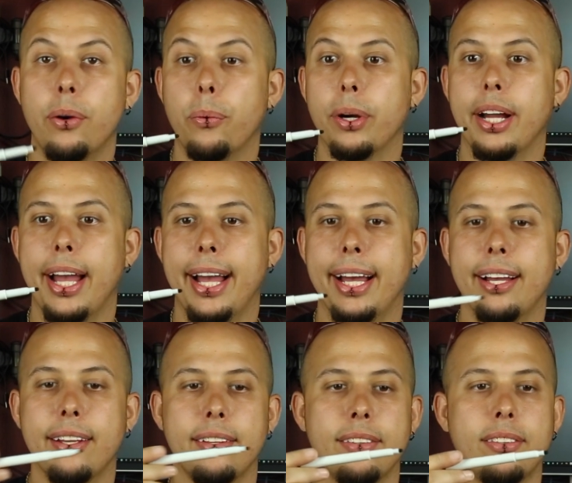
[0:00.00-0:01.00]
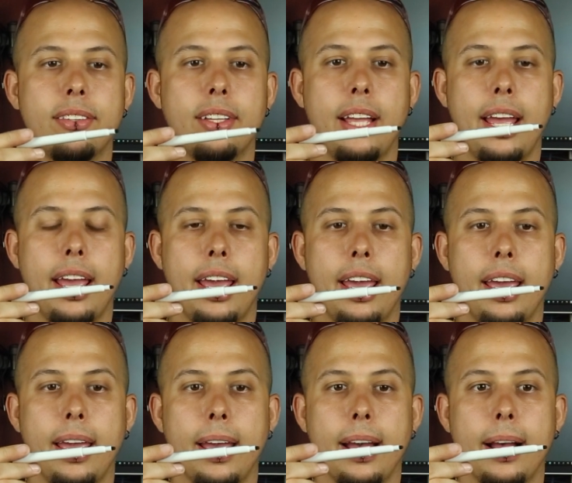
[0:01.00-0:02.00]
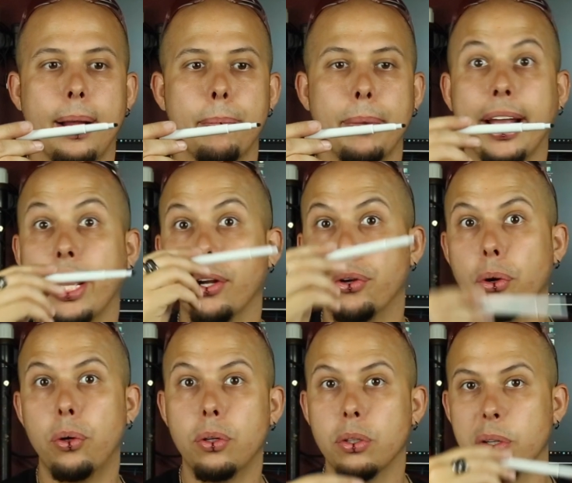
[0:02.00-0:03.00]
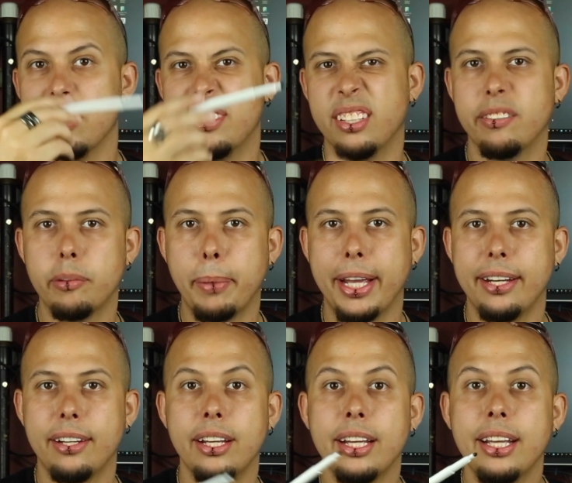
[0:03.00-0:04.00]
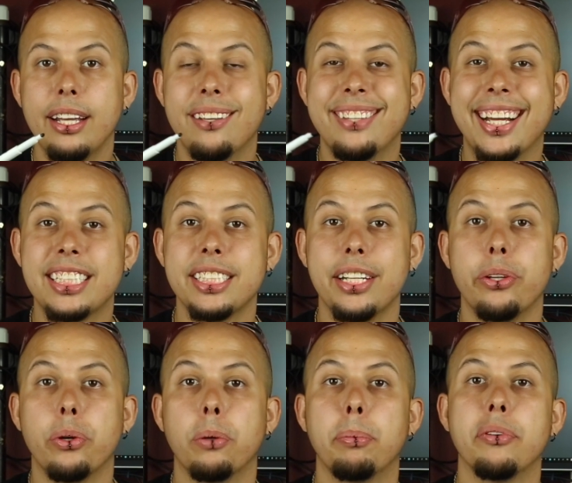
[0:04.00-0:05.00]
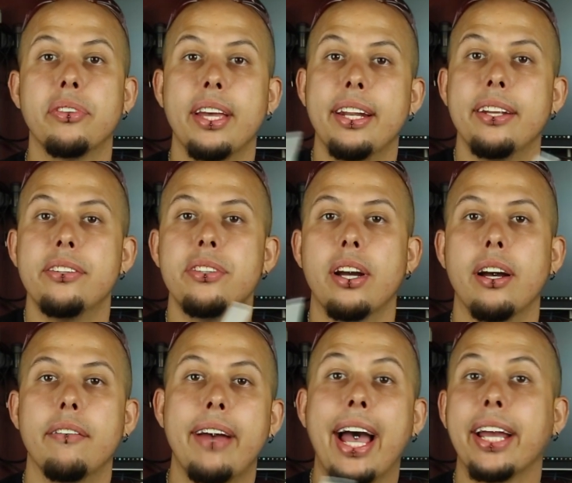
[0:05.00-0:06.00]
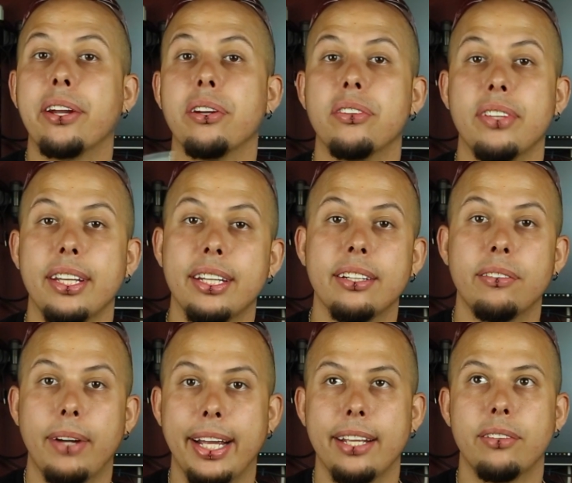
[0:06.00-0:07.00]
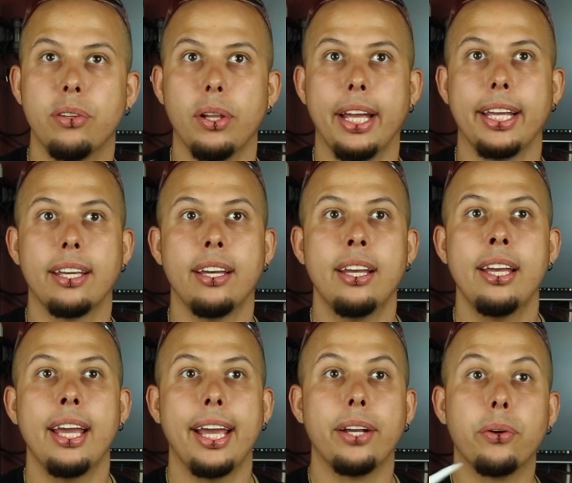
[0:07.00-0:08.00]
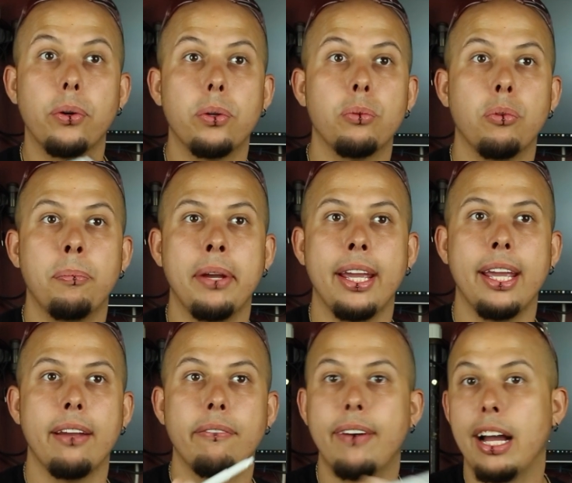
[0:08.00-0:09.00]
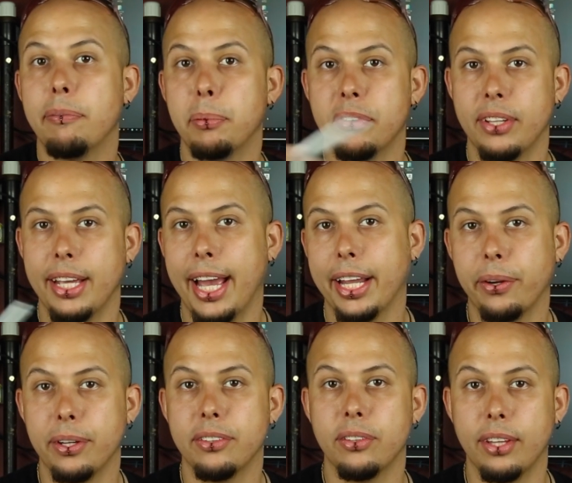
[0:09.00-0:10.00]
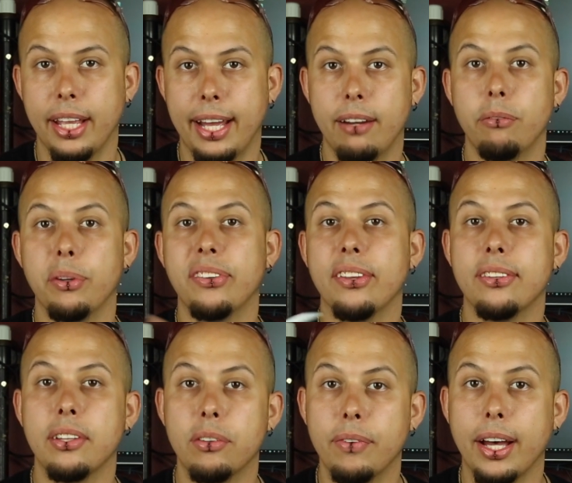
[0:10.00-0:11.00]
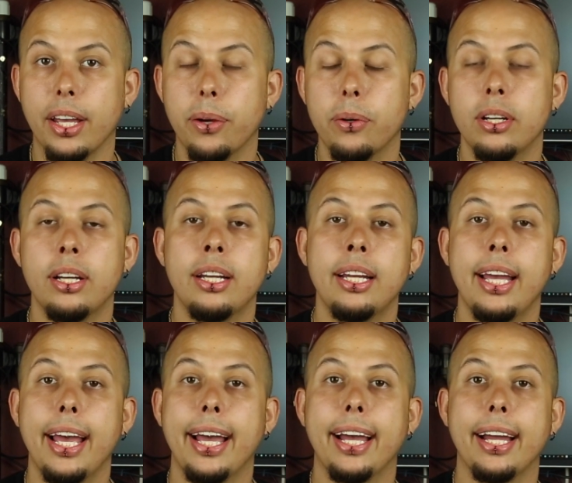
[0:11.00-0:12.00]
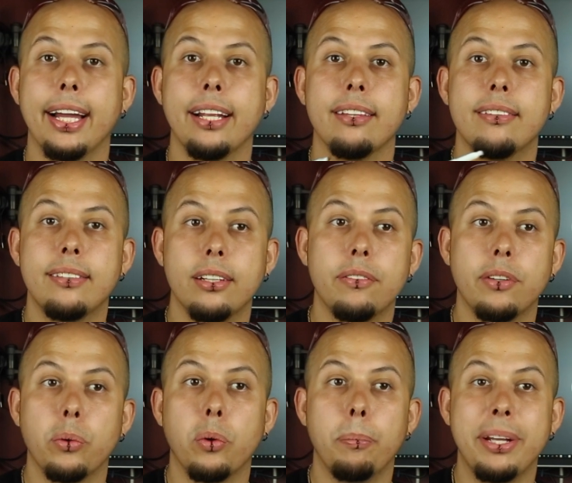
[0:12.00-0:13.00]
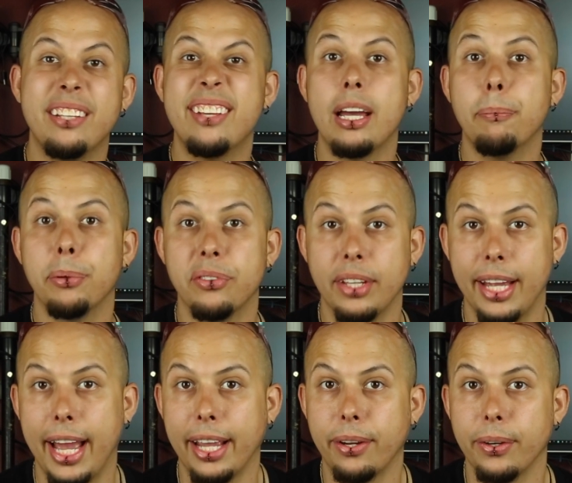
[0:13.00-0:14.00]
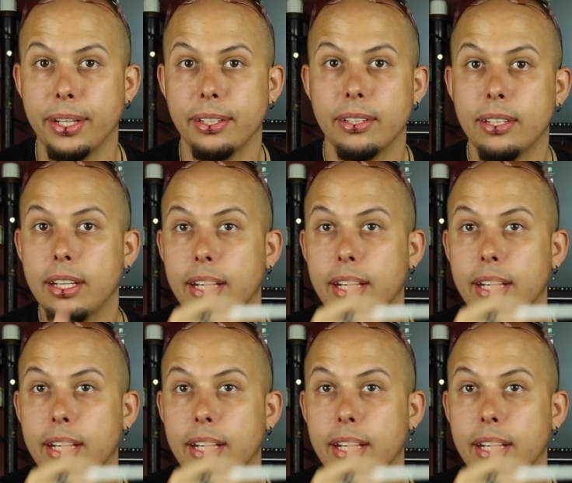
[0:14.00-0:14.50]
Whereas like a gold or silver band is actually your percentage of accuracy, right? So like a gold would be 5% accurate to that resistance value, and silver would be 10% accurate.